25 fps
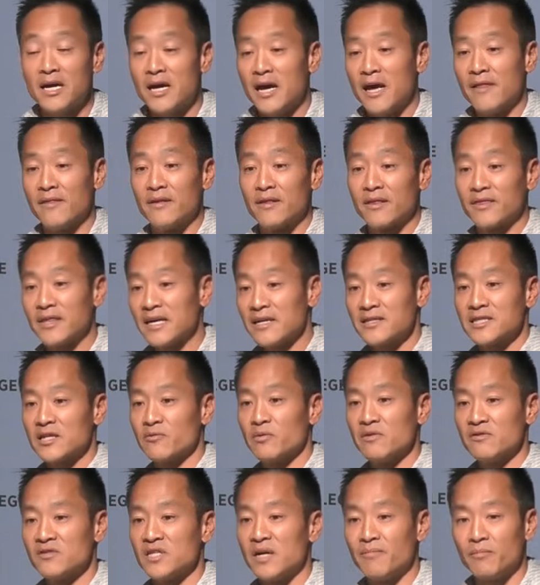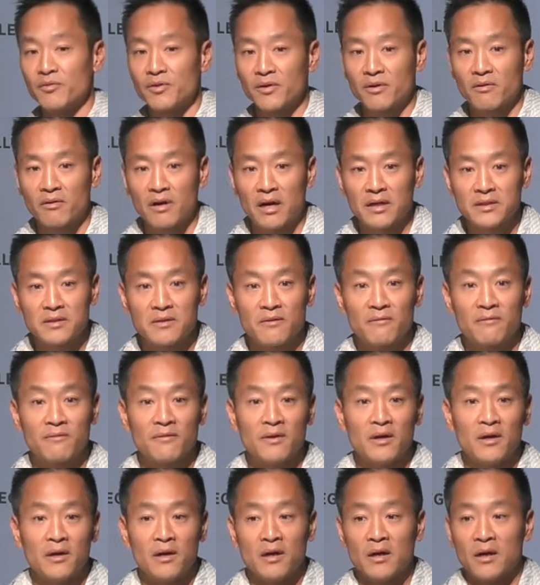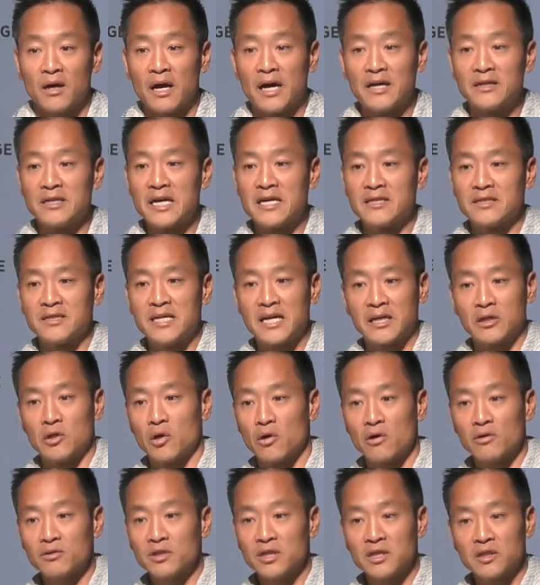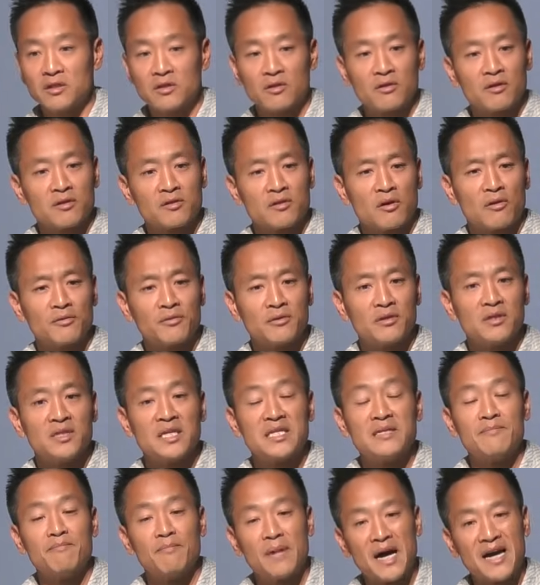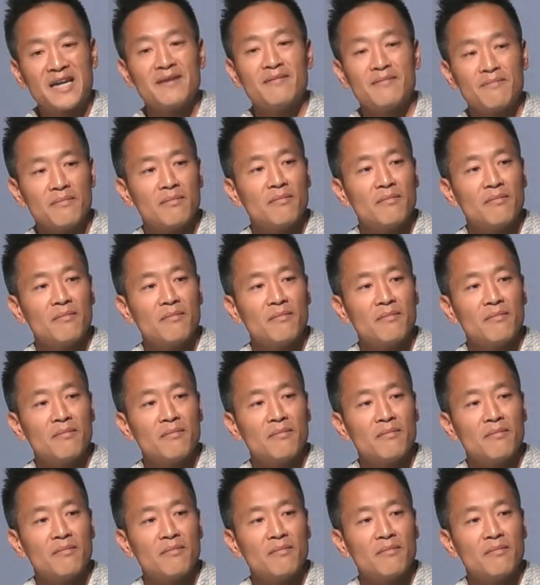and the things that we've stumbled across of as, as technologies to those altered states might